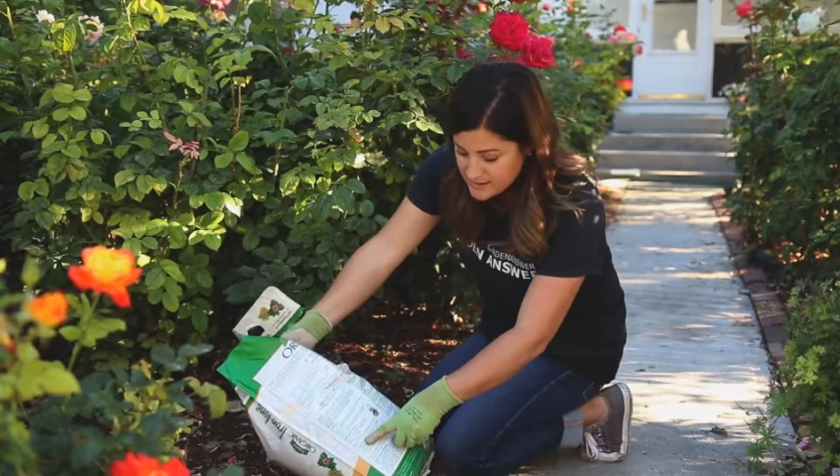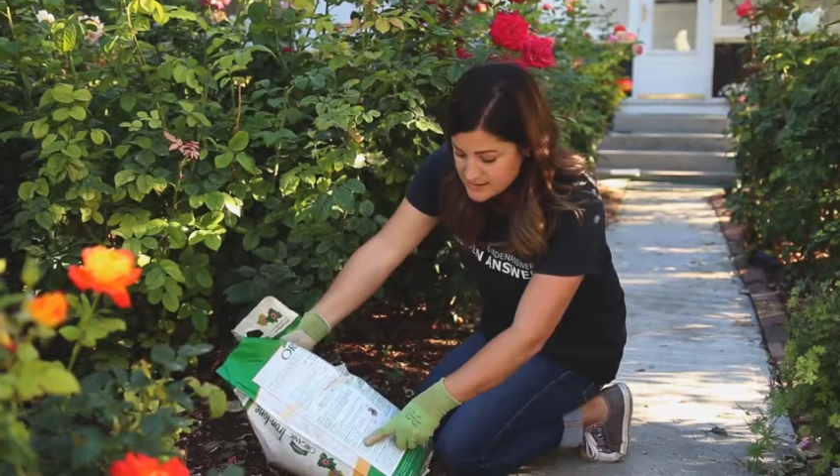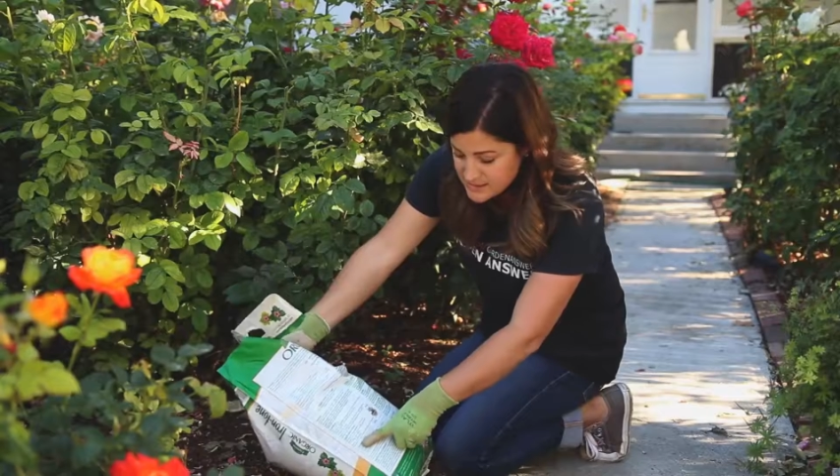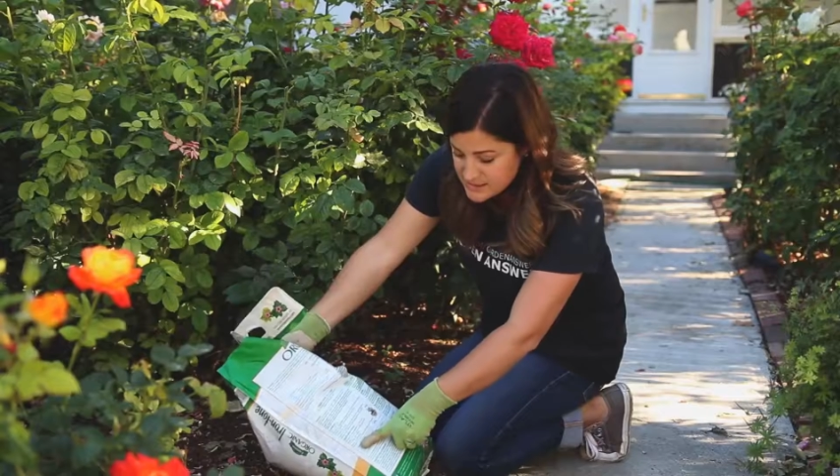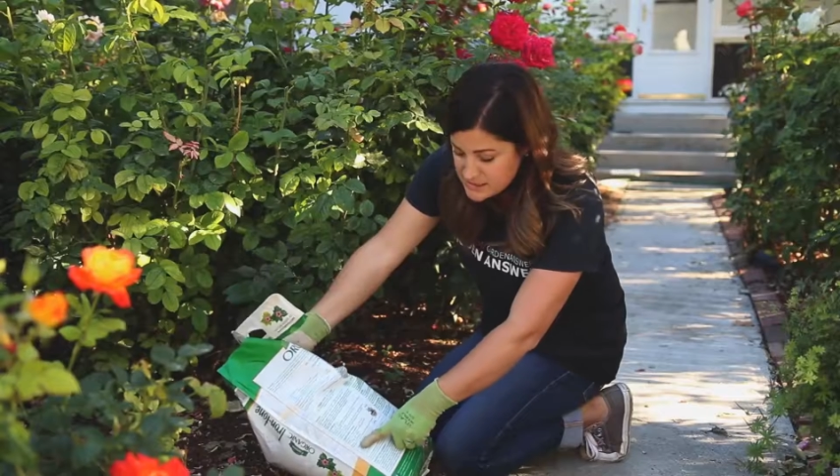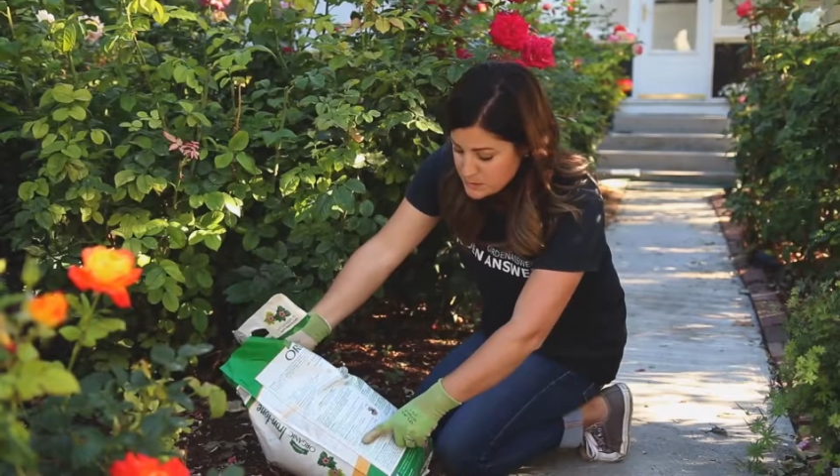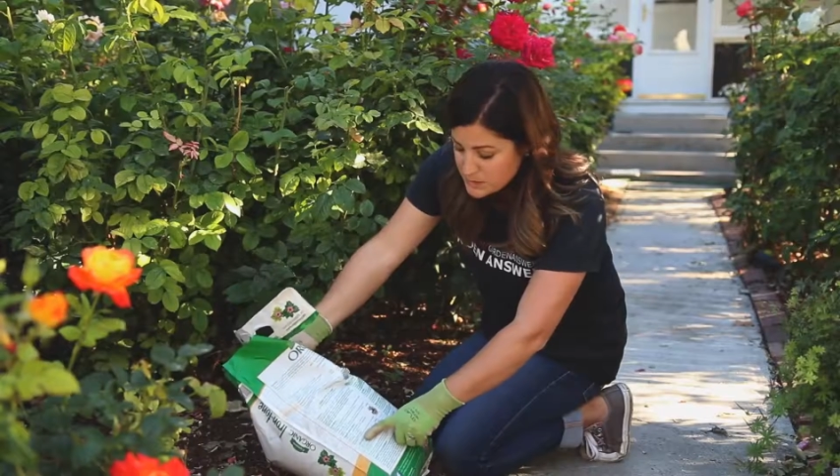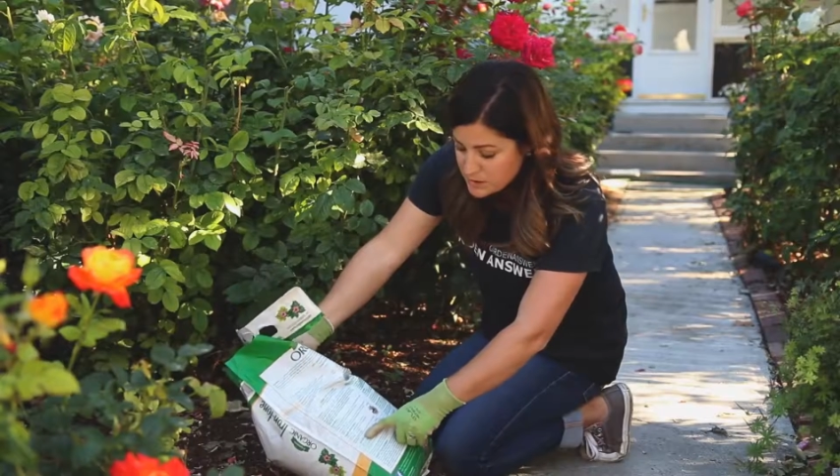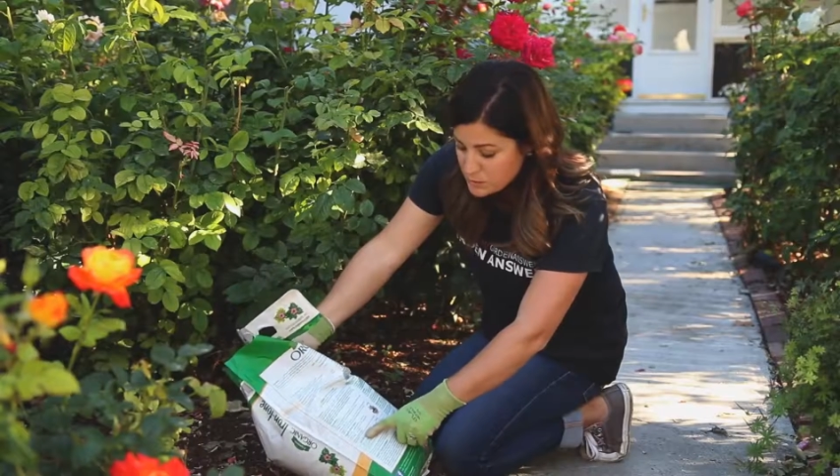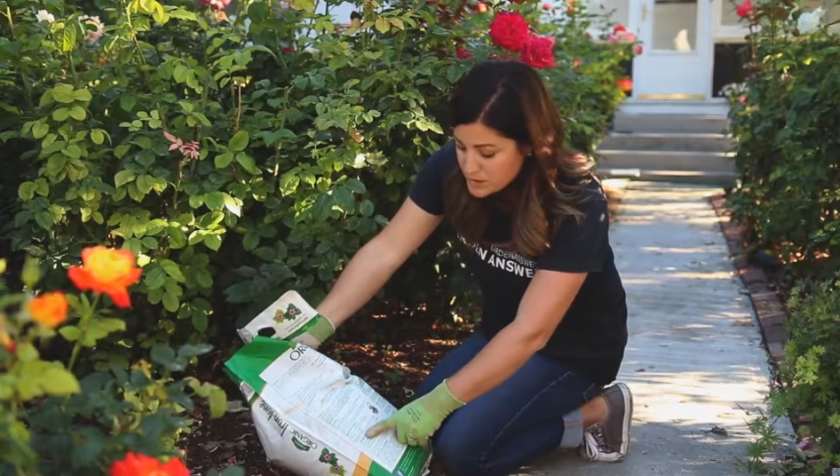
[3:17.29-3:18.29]
and it says to
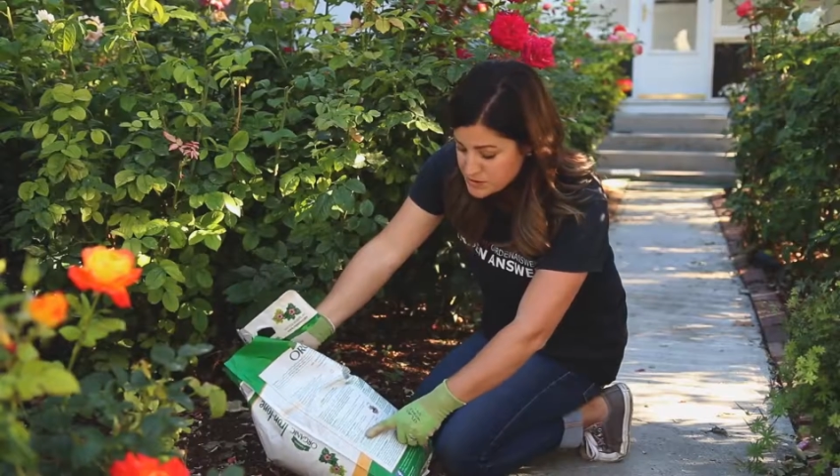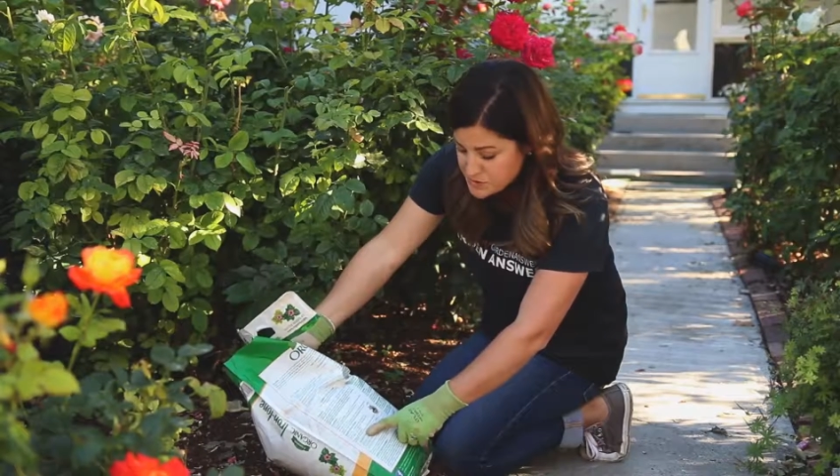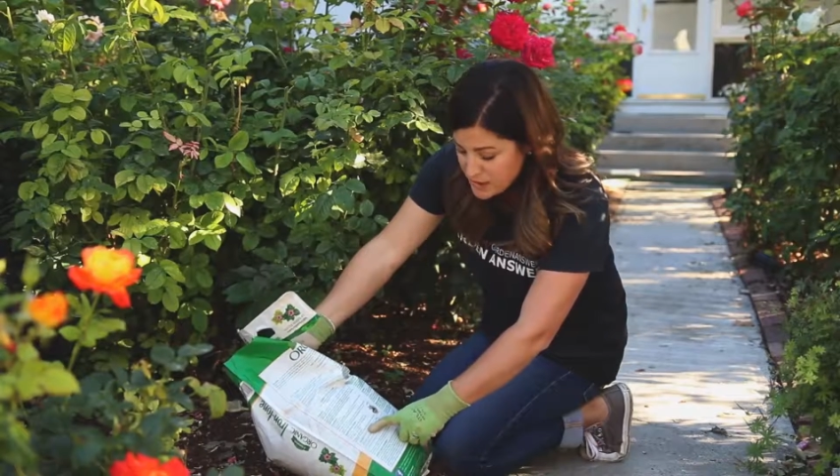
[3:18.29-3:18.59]
sprinkle 1 to 2